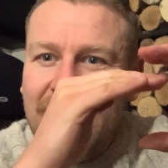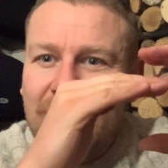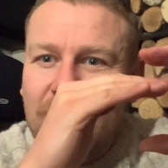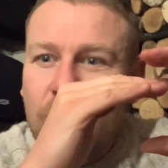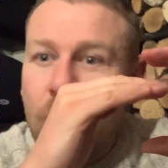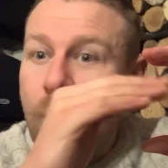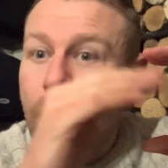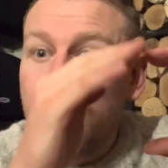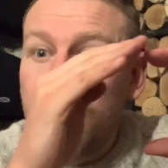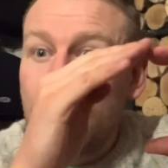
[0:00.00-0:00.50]

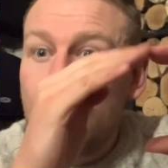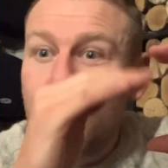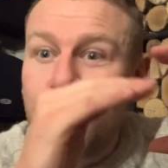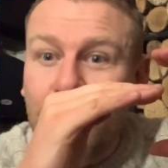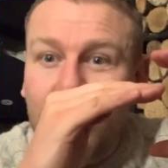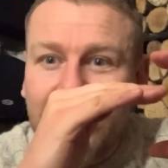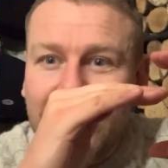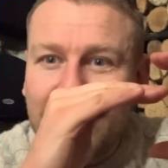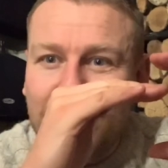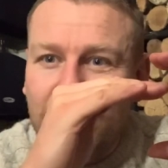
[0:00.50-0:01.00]
not blue
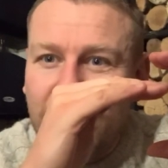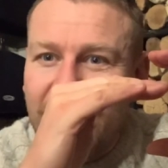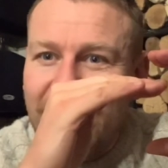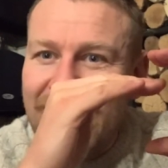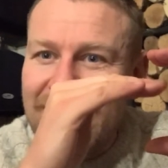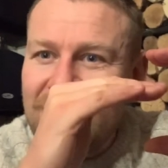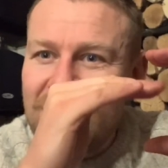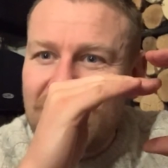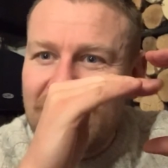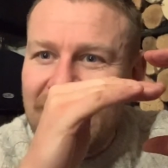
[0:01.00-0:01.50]
blooded, but they're
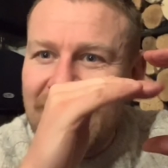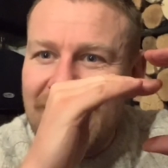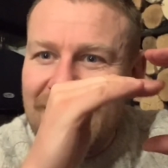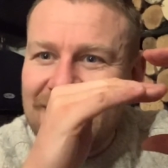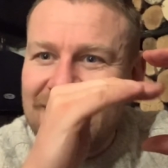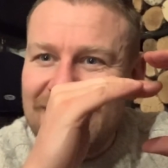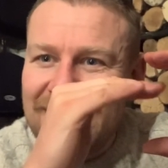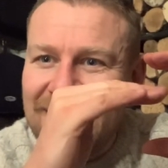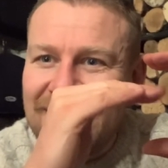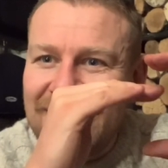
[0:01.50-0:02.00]

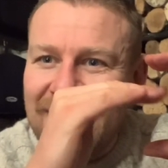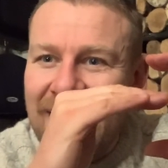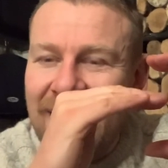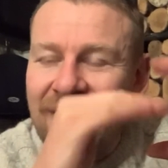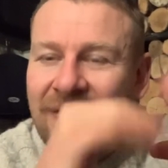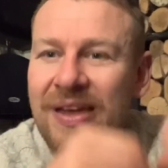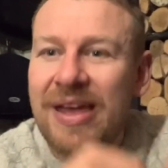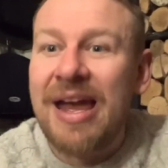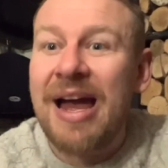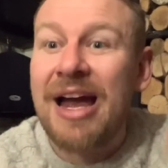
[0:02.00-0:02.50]
educated
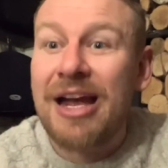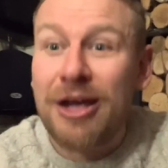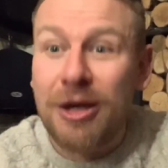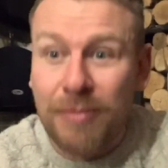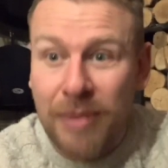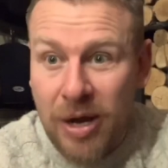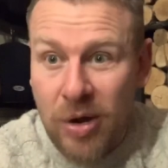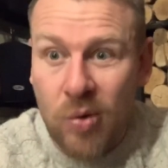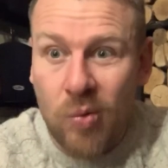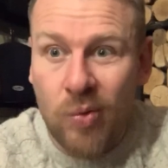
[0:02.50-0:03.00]
and they hang
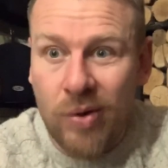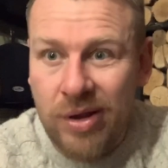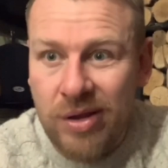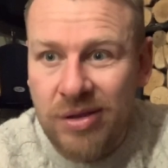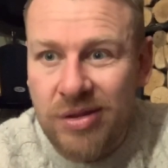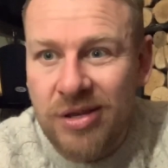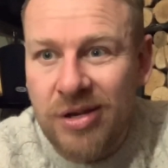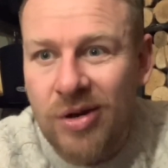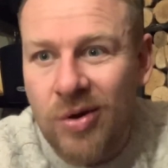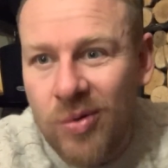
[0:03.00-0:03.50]
about
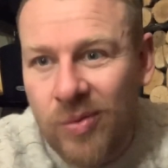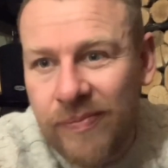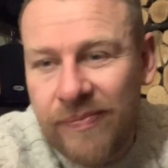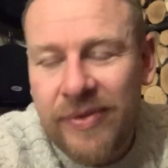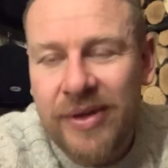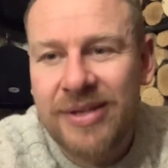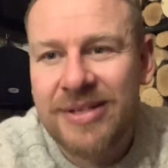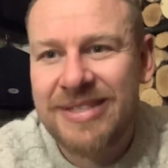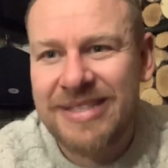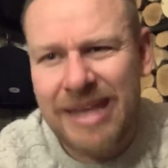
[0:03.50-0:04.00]
with, you know,
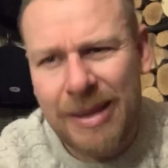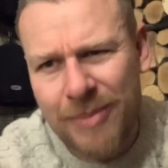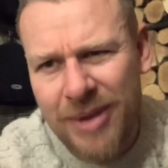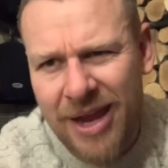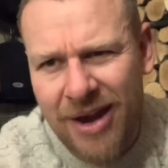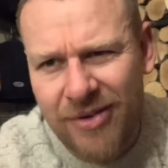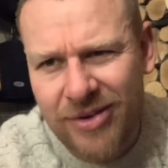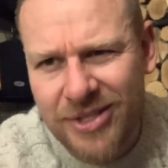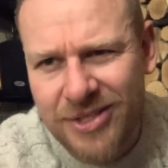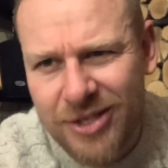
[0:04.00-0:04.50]
semi
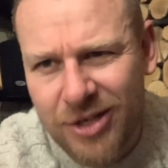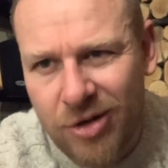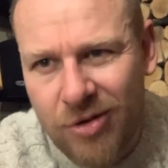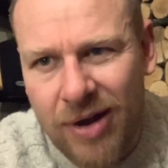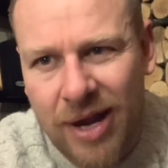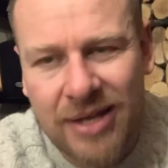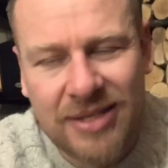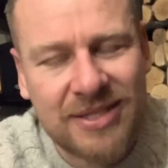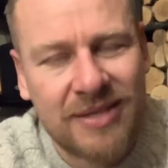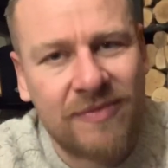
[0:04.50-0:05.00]

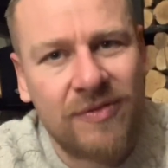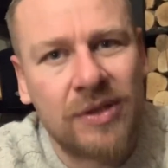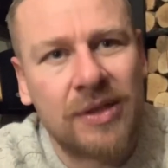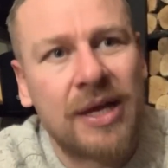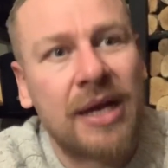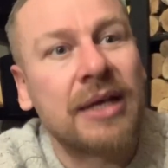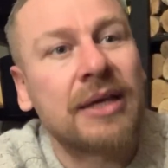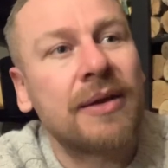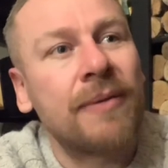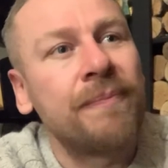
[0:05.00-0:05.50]
aristocrats, if you
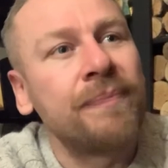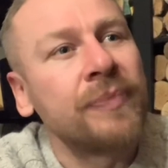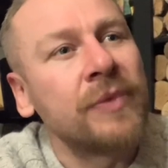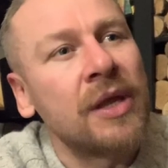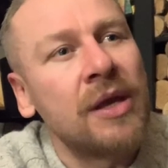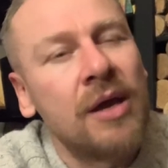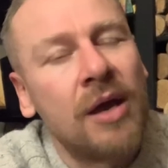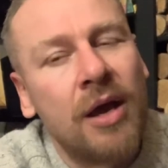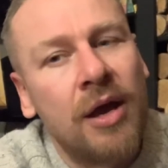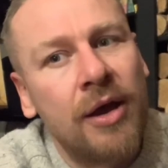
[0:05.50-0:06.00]
like.
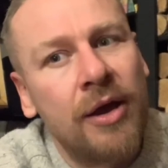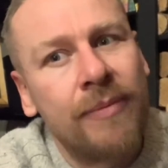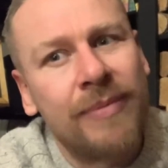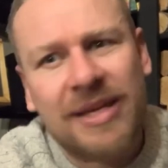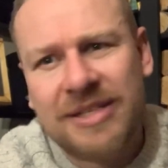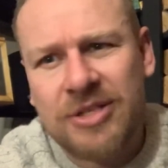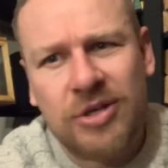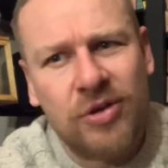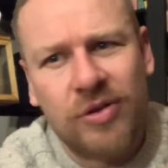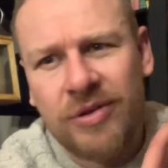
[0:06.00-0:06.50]
Um,
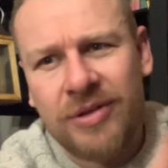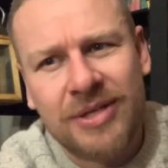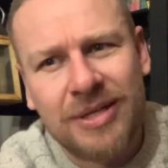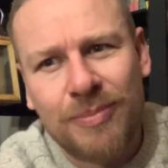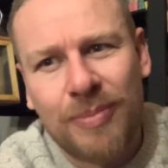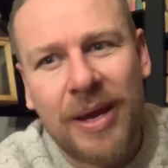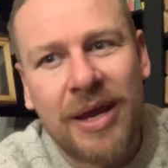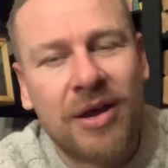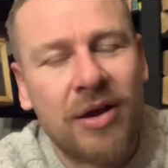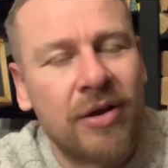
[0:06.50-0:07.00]
that's another
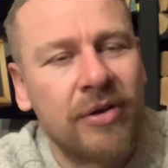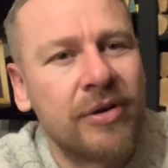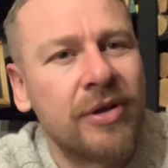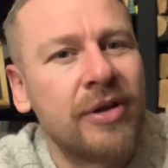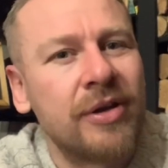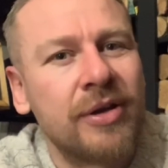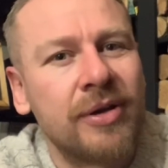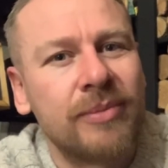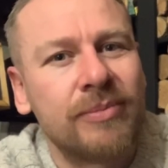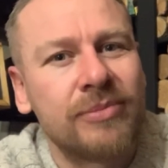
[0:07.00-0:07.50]
debate on
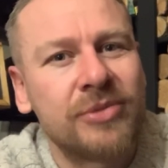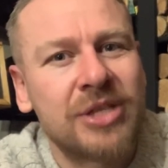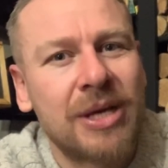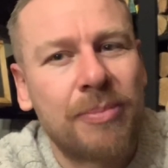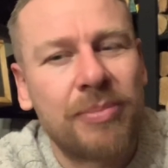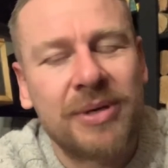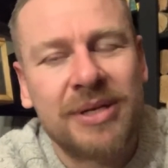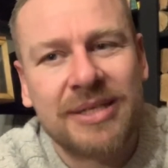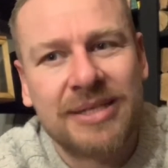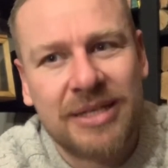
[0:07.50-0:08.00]
um,
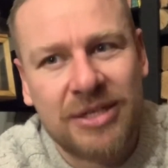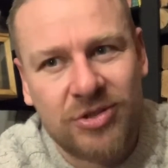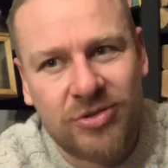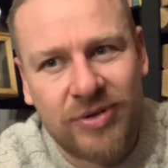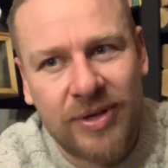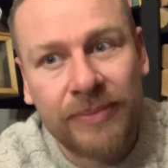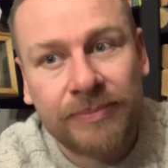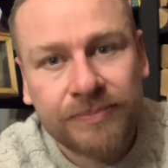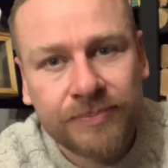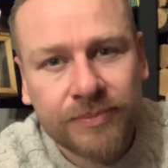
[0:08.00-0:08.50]
Japanese
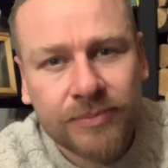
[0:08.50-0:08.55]
history.